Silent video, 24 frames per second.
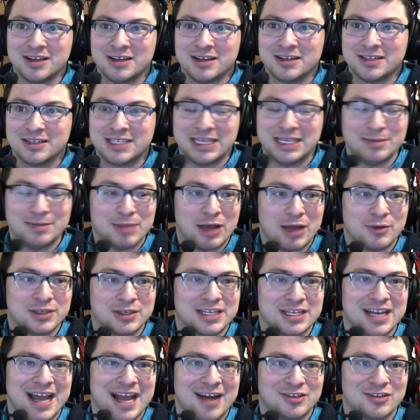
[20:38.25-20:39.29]
team that was
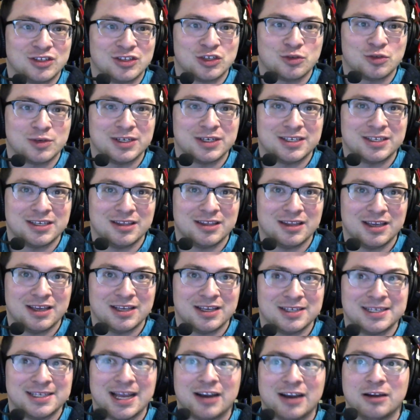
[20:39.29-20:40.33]
announced recently,
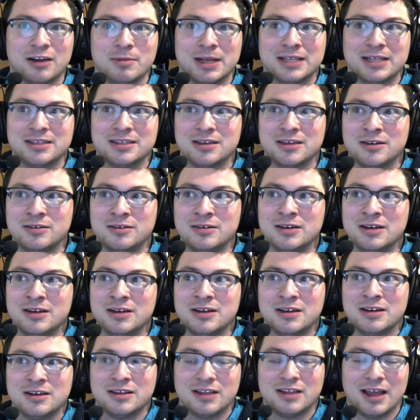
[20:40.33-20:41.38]
Sacramento.
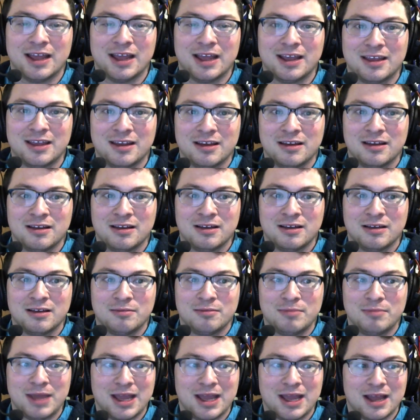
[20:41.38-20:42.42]
Like,
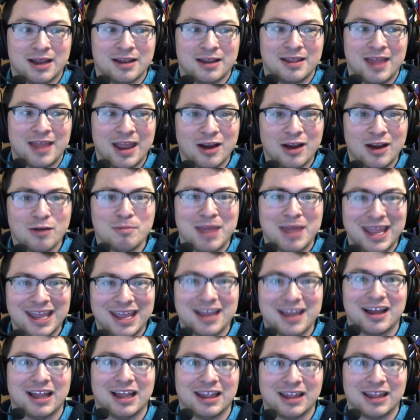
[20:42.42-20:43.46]
man, they are
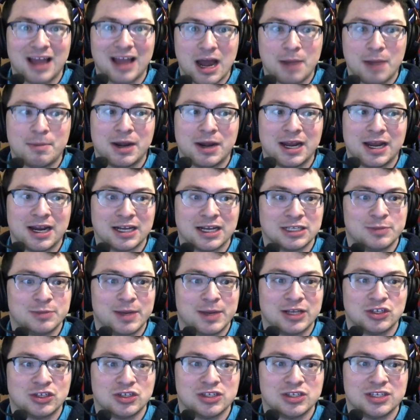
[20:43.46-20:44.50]
making a lot of money on
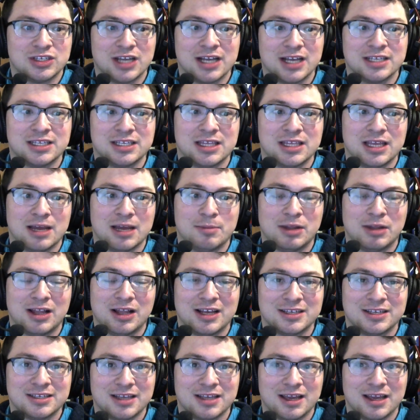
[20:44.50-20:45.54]
expansion sides in the
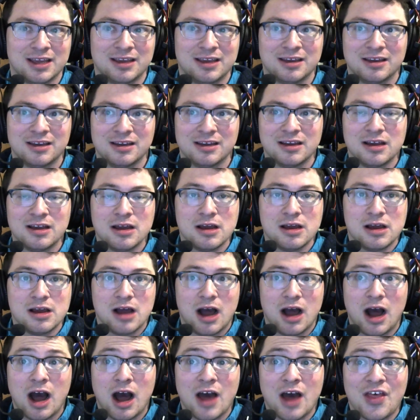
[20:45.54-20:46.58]
MLS. Like,
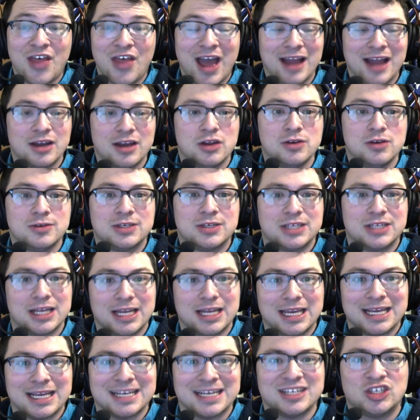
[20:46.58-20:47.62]
that new
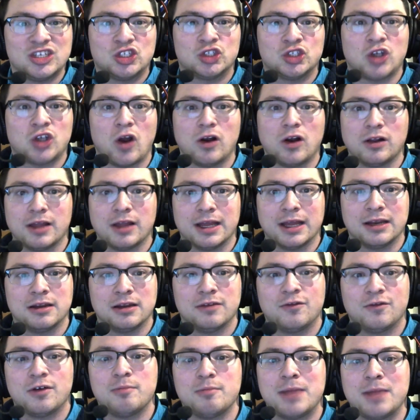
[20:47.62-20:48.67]
city is Charlotte,
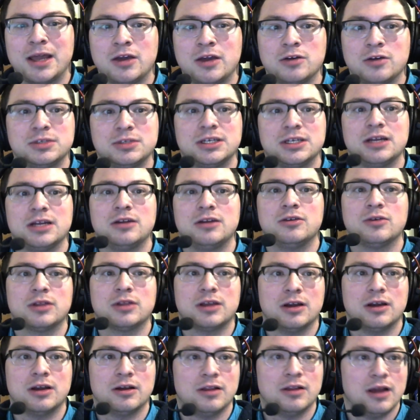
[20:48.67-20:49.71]
from my home state of North
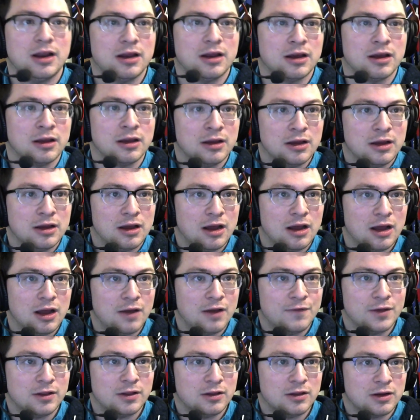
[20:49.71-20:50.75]
Carolina.
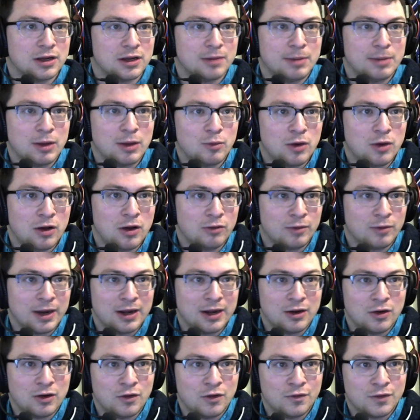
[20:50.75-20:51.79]
If you look on my wall right
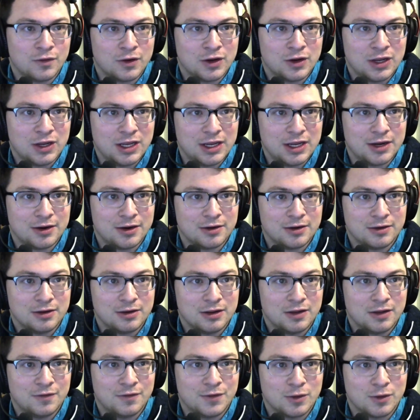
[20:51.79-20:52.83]
over here,
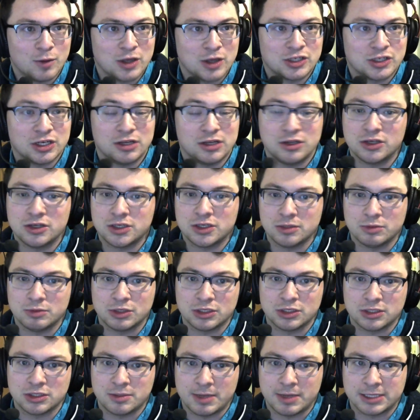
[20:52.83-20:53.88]
if you're watching on YouTube, which
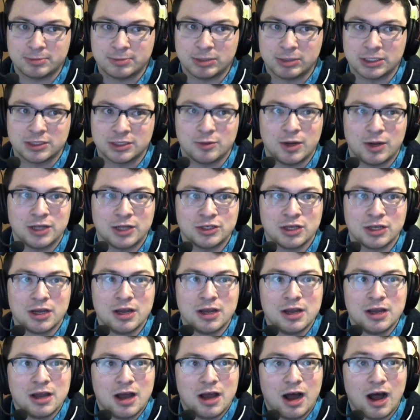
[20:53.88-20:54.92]
is the best place to watch,
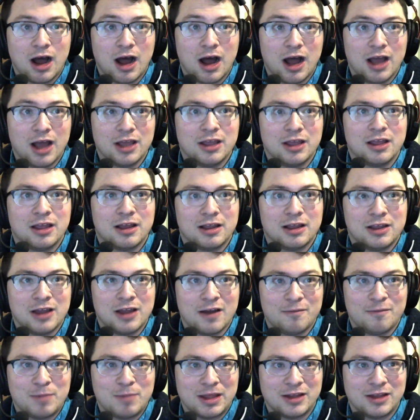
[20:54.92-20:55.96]
you
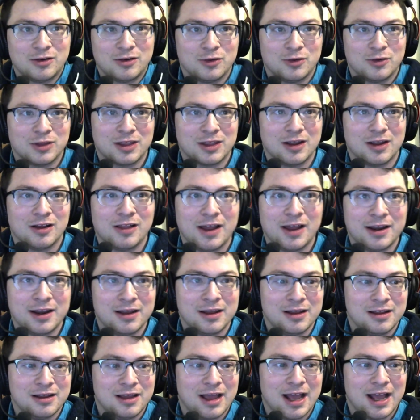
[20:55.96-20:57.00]
have my little North Carolina.
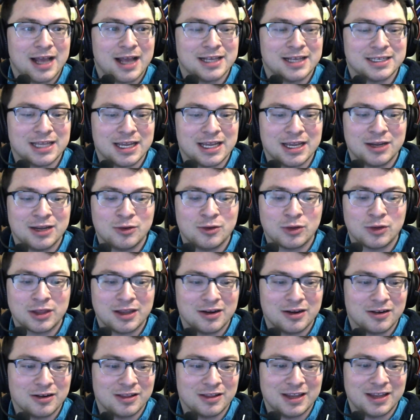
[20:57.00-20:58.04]
As a North
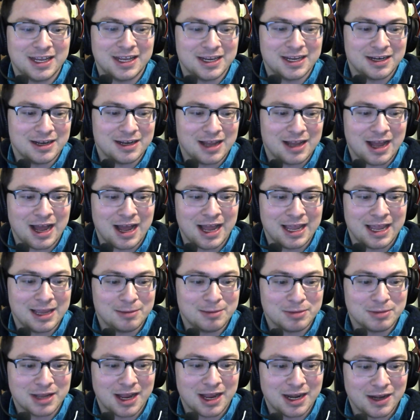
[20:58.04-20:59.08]
Carolinian, I
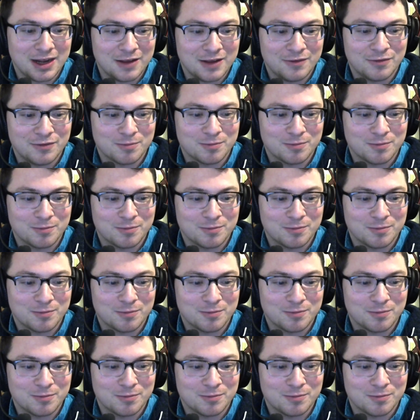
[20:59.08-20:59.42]
am kind of